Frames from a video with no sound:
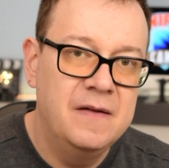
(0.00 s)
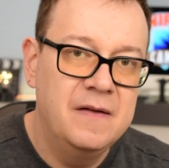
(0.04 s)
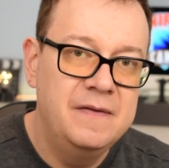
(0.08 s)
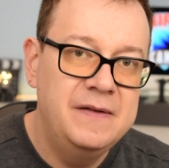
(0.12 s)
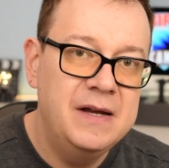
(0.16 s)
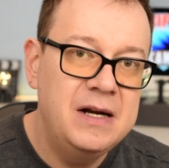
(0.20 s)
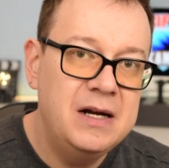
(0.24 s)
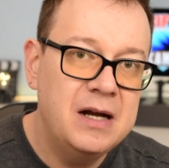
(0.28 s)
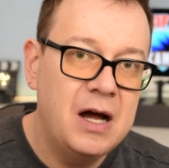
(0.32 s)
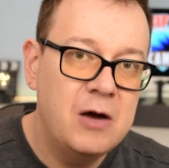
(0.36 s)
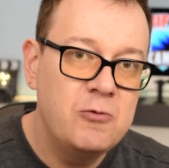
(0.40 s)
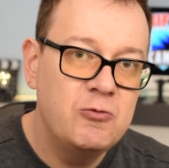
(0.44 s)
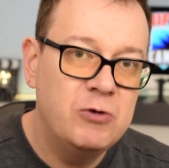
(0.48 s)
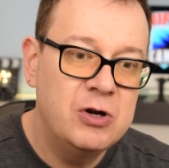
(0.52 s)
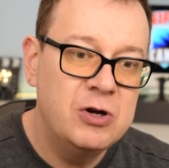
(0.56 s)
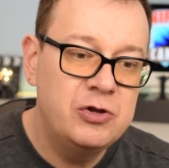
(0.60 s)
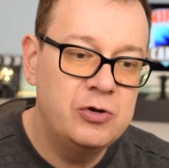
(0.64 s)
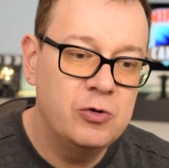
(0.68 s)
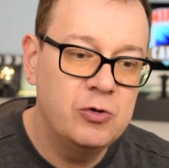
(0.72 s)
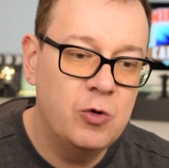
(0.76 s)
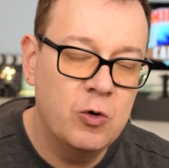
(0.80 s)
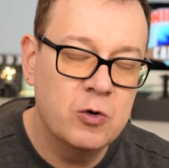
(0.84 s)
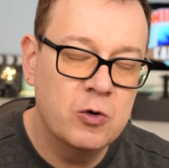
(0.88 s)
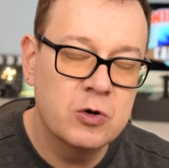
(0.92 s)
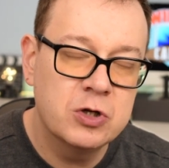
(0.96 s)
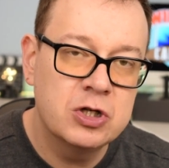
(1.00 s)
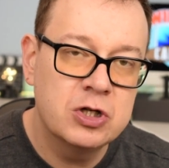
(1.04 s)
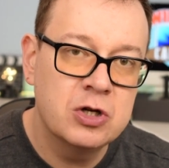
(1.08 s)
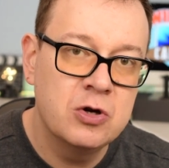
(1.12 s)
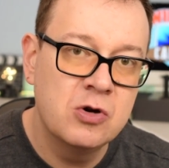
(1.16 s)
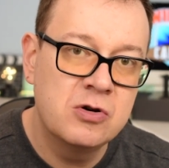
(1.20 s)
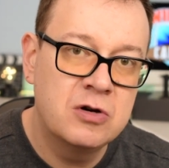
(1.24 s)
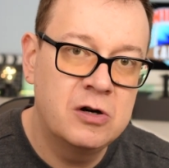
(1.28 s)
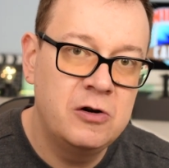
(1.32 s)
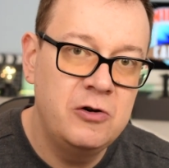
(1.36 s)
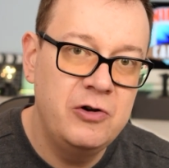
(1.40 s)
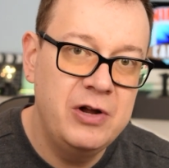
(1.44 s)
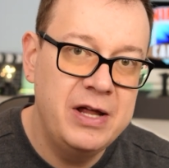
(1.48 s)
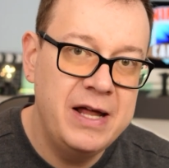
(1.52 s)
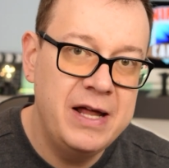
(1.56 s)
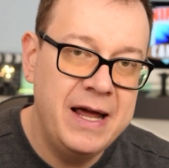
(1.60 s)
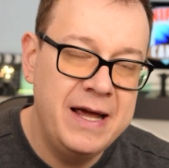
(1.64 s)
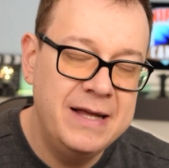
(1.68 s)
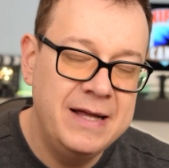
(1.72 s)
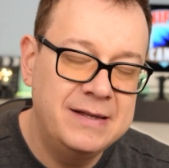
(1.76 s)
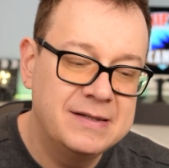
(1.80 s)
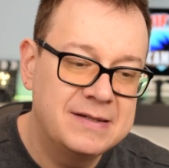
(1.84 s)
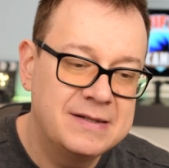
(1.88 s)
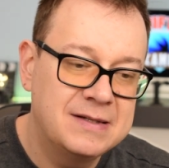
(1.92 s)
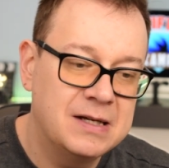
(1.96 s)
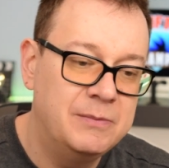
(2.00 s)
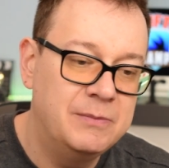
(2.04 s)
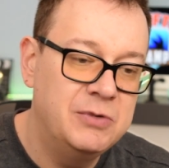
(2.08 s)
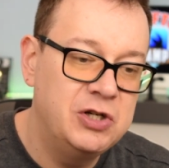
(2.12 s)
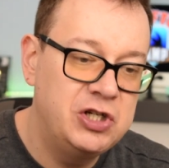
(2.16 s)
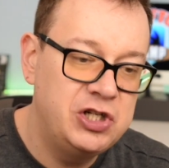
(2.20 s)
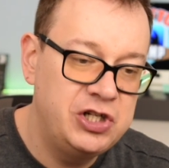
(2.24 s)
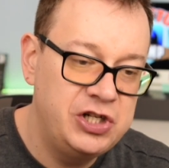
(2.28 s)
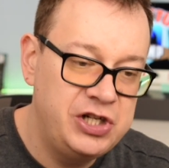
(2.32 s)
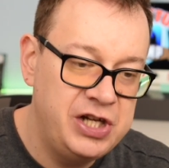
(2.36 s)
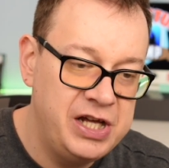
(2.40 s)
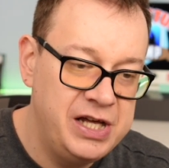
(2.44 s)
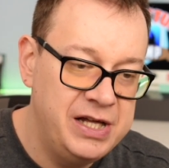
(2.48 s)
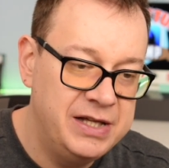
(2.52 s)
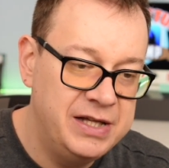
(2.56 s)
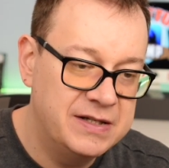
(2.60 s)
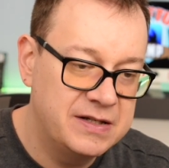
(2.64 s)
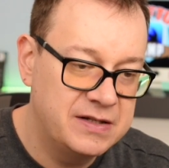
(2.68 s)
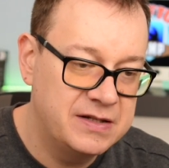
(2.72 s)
then I want to also create some sheets.